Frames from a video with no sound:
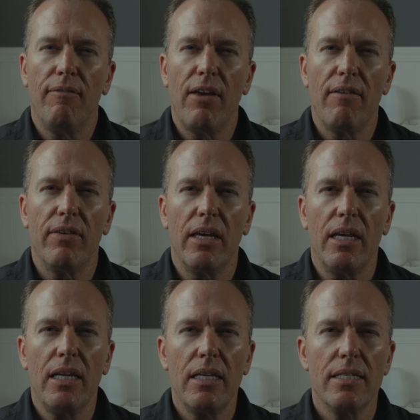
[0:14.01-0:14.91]
If you have
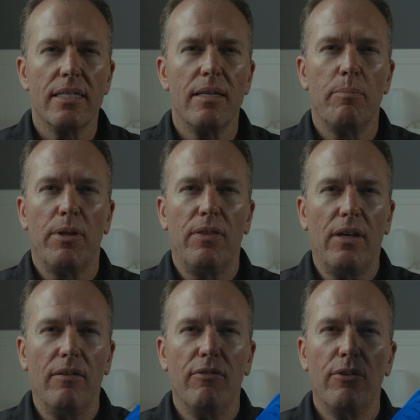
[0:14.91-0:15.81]
any
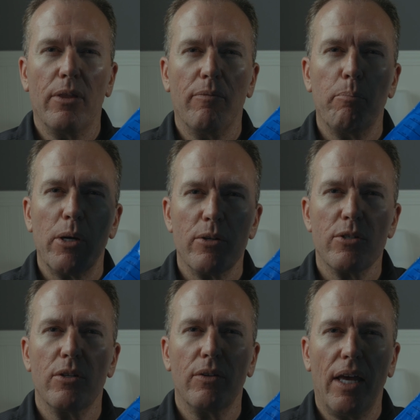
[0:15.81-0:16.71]
sympathy for the
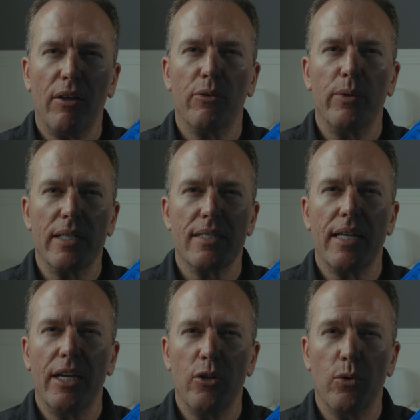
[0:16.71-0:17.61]
personal health
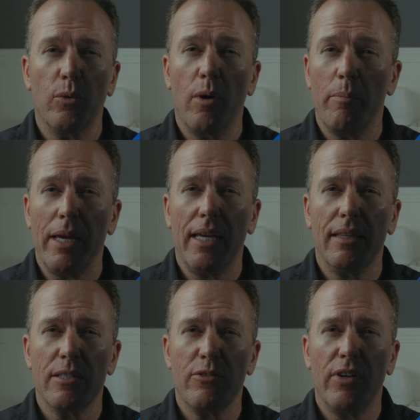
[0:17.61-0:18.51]
risks I endured while
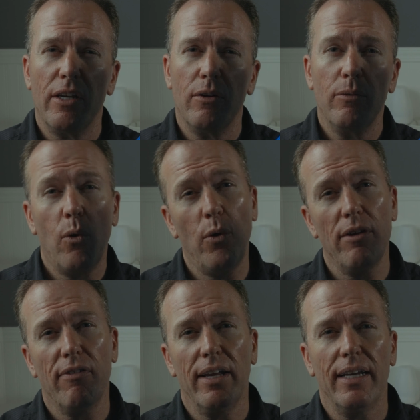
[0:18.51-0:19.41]
making this video,
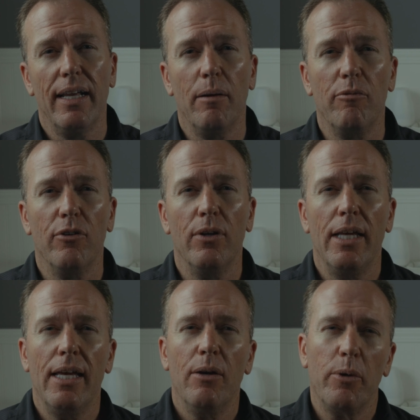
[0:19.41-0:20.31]
or you find it helpful,
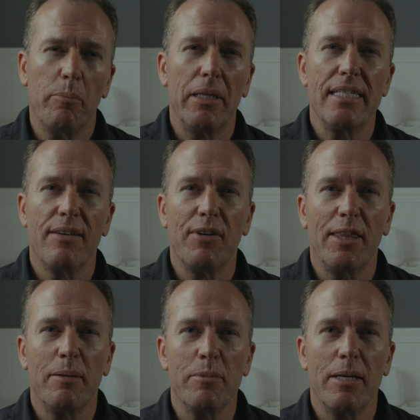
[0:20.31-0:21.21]
will you please give it
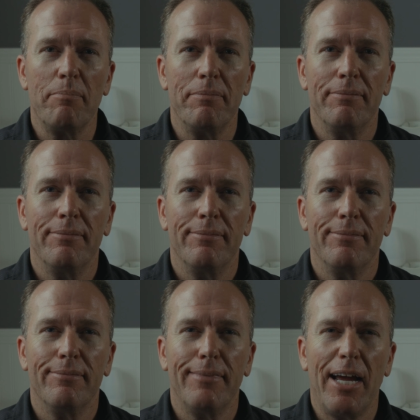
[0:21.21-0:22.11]
a thumbs up?
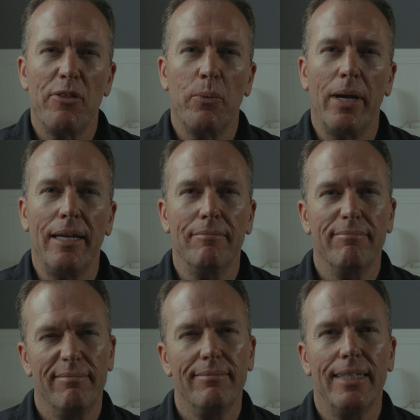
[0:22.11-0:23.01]
Either way,
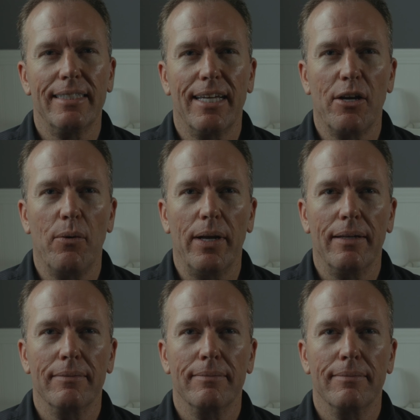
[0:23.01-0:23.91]
let's get going.